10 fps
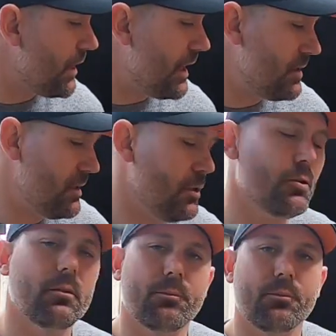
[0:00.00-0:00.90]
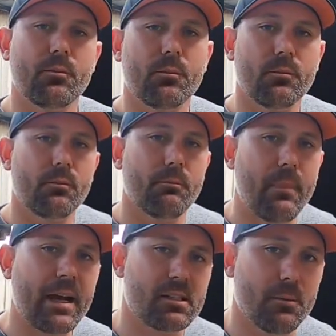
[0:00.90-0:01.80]
they're still
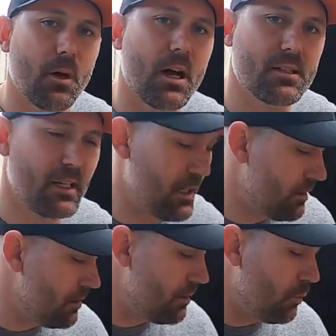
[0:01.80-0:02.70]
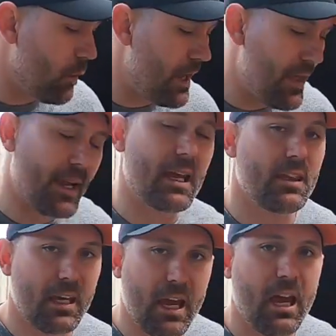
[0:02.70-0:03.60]
maximizing where they
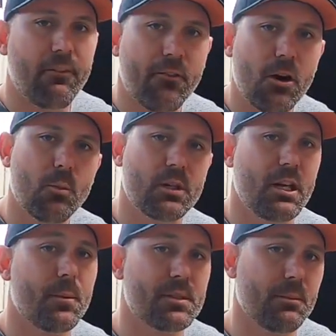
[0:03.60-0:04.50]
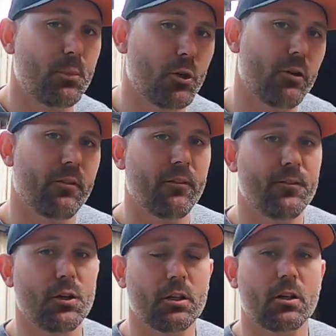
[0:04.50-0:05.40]
get the air from, which helps improve
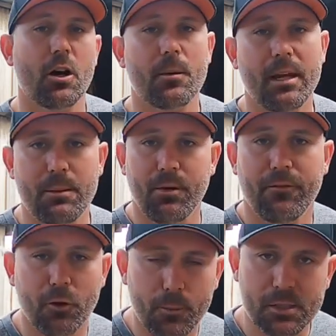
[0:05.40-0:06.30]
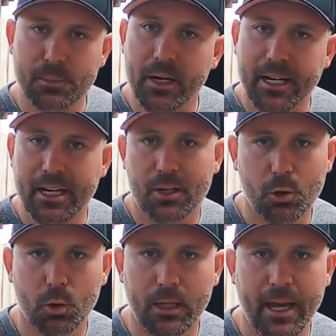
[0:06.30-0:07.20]
fuel economy and performance by getting
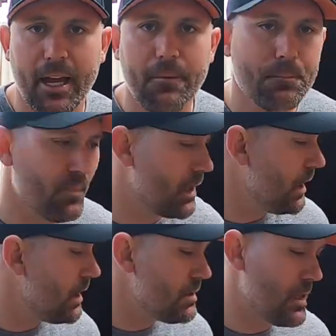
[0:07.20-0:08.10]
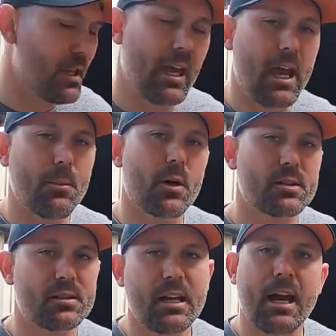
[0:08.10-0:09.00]
cool air. So the
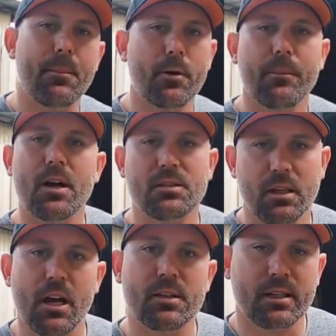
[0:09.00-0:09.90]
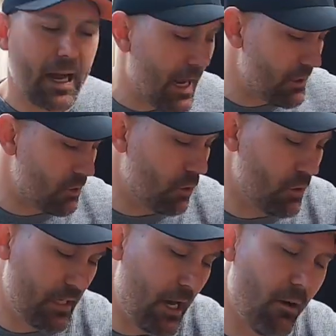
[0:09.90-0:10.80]
airbox setup on most of those cars
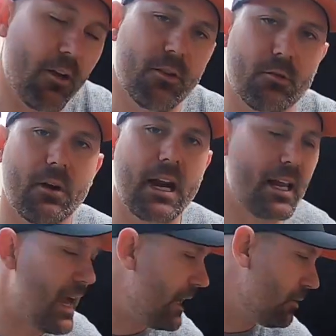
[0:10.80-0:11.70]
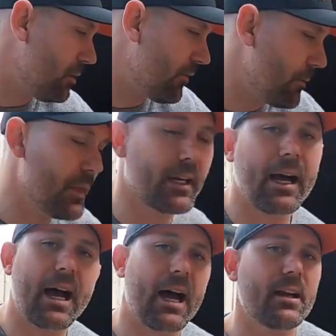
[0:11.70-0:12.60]
draws air over the radiator or from the
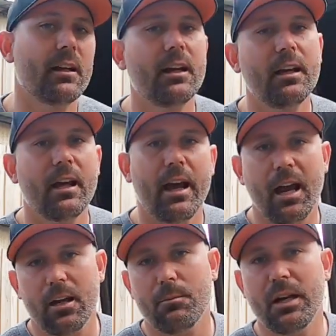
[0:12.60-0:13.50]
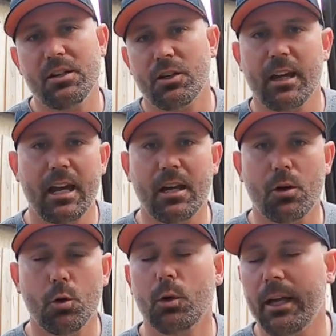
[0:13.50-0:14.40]
guard, and it means you're getting
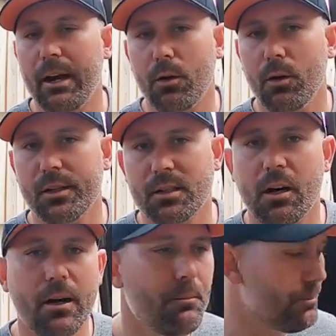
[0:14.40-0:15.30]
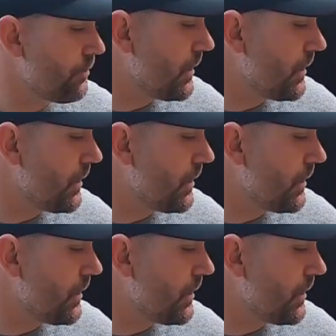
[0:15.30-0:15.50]
cool air all the time.